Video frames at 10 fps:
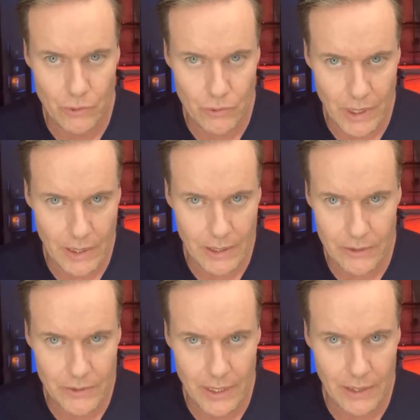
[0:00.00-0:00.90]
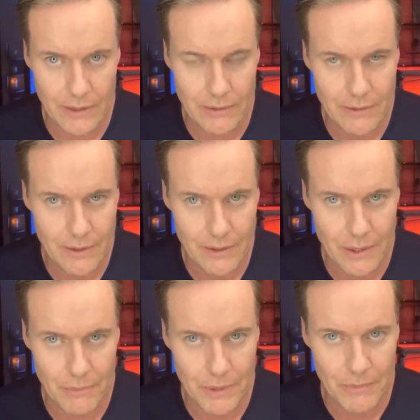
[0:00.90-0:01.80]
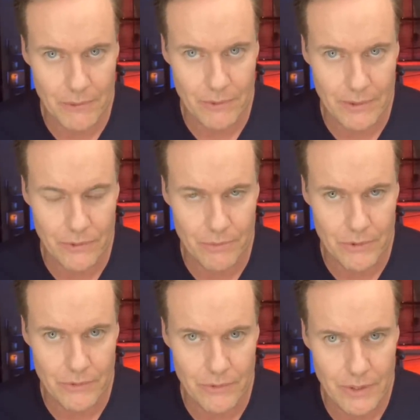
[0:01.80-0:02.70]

do not entertain a commitment with this person.